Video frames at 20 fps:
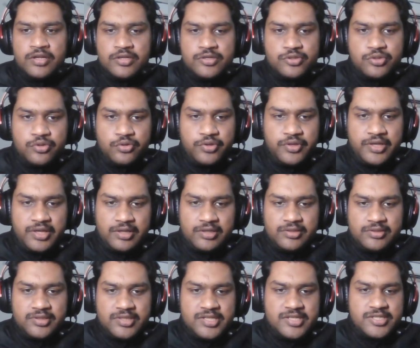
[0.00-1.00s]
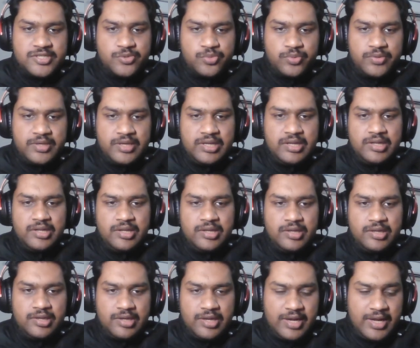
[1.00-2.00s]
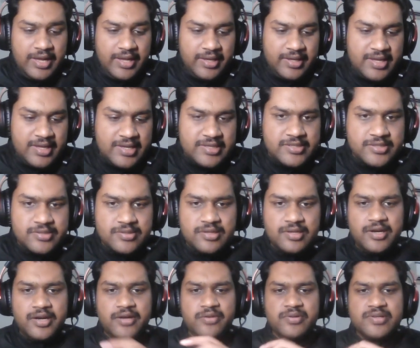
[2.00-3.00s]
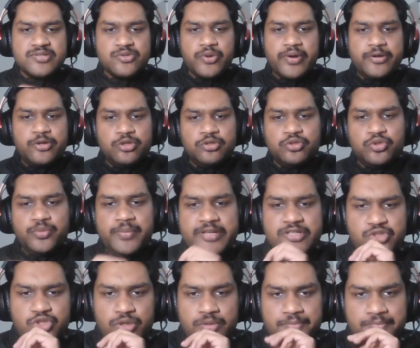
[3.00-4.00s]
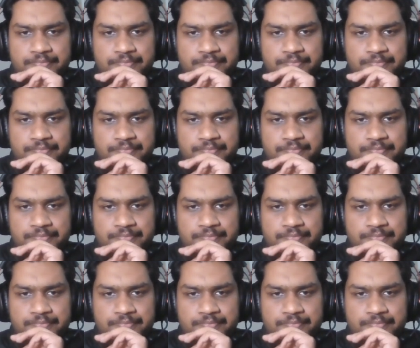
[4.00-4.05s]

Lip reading: So yeah, this will, I guess it is going to do my job.